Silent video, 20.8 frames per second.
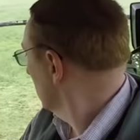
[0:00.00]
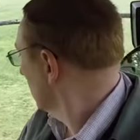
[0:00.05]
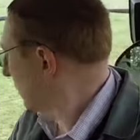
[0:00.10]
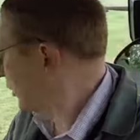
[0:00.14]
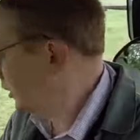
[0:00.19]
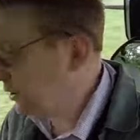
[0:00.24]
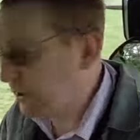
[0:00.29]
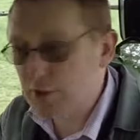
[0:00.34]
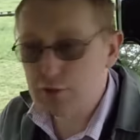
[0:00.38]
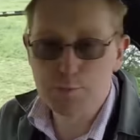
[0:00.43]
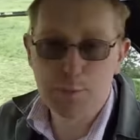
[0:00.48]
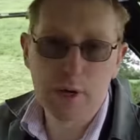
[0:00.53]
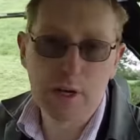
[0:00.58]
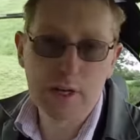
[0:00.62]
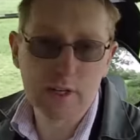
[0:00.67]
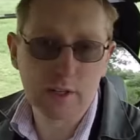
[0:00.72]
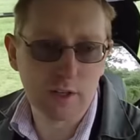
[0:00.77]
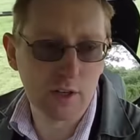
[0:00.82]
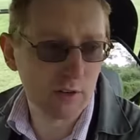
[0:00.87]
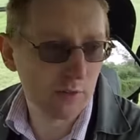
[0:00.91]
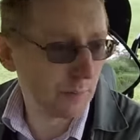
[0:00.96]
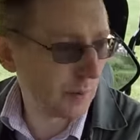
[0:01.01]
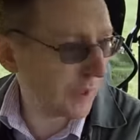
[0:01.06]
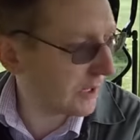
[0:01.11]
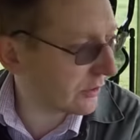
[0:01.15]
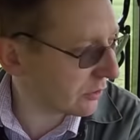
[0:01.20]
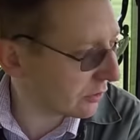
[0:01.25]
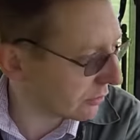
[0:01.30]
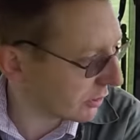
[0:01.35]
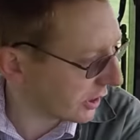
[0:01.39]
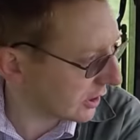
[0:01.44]
when there's back enough
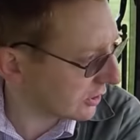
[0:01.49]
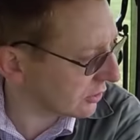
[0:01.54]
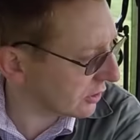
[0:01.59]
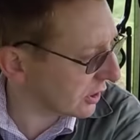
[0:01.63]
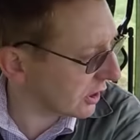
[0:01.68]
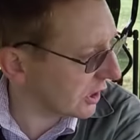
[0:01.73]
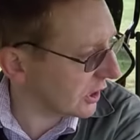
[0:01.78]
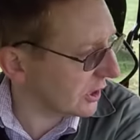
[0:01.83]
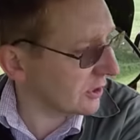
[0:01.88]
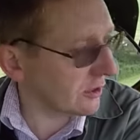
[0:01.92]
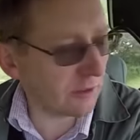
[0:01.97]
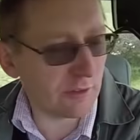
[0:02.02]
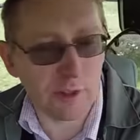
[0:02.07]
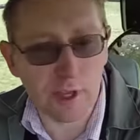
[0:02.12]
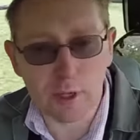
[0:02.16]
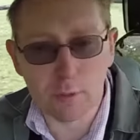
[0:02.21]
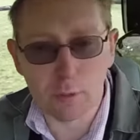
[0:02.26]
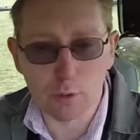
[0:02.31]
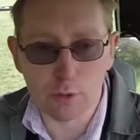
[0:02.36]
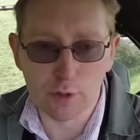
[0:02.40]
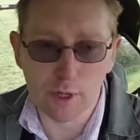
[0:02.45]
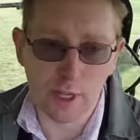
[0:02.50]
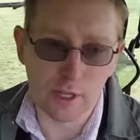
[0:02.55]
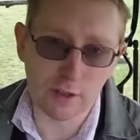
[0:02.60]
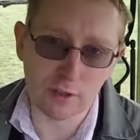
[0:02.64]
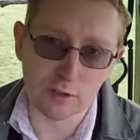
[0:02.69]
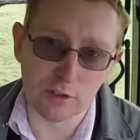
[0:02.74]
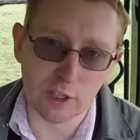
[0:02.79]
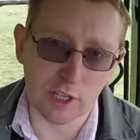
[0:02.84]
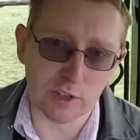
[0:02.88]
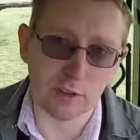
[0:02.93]
back to graze again, they will
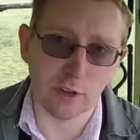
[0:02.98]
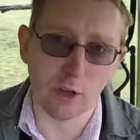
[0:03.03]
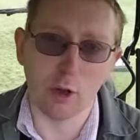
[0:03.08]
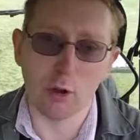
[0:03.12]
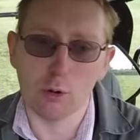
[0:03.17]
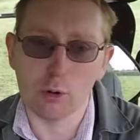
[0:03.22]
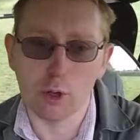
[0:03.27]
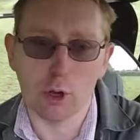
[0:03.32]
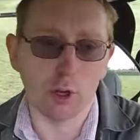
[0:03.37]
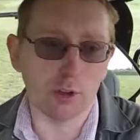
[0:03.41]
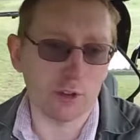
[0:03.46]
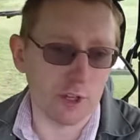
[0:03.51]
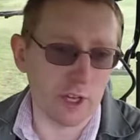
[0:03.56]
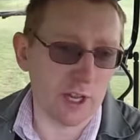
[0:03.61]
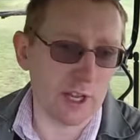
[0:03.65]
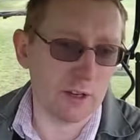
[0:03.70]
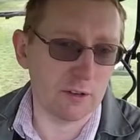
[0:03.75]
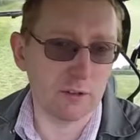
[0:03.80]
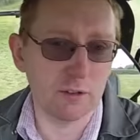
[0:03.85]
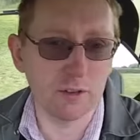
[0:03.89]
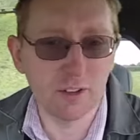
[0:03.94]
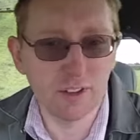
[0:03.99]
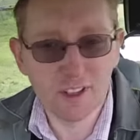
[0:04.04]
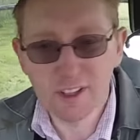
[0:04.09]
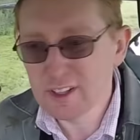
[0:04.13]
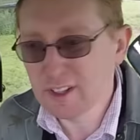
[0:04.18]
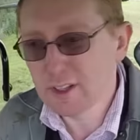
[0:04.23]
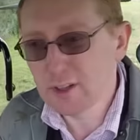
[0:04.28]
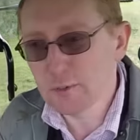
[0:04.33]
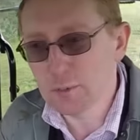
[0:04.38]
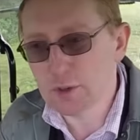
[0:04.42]
then take the whole lot down
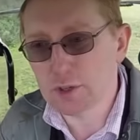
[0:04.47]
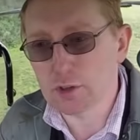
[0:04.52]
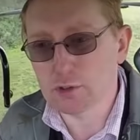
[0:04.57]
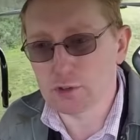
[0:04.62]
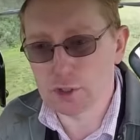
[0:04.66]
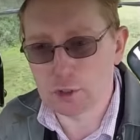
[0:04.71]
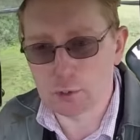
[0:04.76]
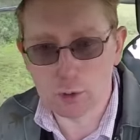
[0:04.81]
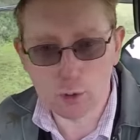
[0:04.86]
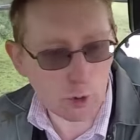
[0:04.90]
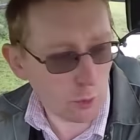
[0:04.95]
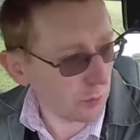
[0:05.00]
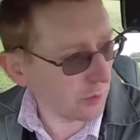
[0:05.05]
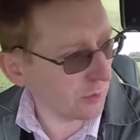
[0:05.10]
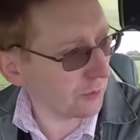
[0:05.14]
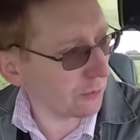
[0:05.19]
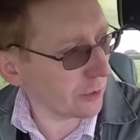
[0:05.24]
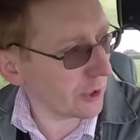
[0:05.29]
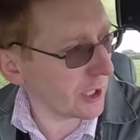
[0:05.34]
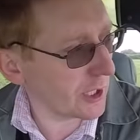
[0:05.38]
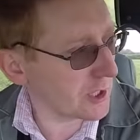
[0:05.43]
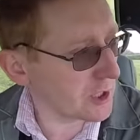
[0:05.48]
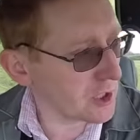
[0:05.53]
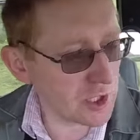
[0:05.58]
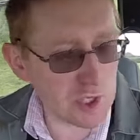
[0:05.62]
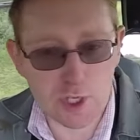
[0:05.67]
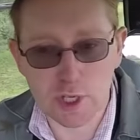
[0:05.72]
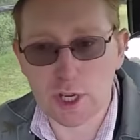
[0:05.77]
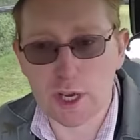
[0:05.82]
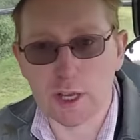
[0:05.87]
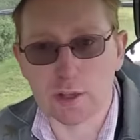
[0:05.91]
because it will all be fresh
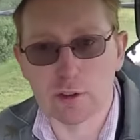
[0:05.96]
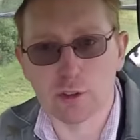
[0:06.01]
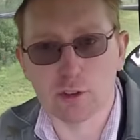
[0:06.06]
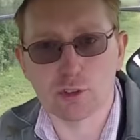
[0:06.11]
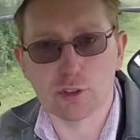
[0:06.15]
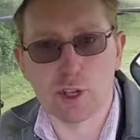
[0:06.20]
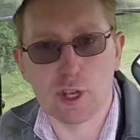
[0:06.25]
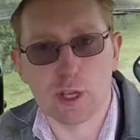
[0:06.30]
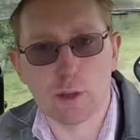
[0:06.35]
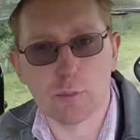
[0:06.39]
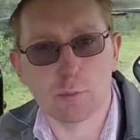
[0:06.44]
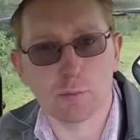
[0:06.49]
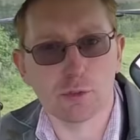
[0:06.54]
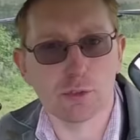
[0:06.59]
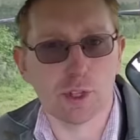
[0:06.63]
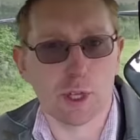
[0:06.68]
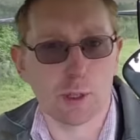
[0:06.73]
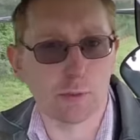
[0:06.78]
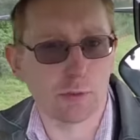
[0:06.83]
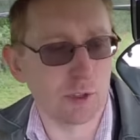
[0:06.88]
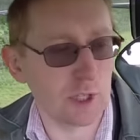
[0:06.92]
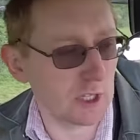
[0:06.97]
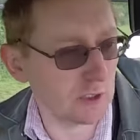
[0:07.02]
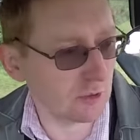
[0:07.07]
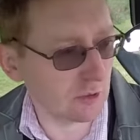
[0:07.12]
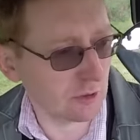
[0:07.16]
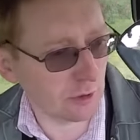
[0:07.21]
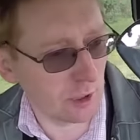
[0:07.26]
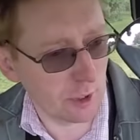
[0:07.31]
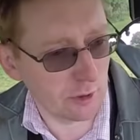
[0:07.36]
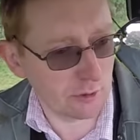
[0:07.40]
and the same, same stage
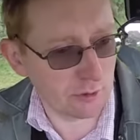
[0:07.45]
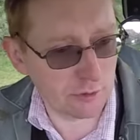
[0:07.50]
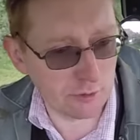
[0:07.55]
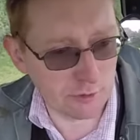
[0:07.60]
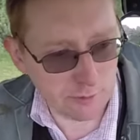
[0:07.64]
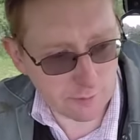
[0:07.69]
of growth.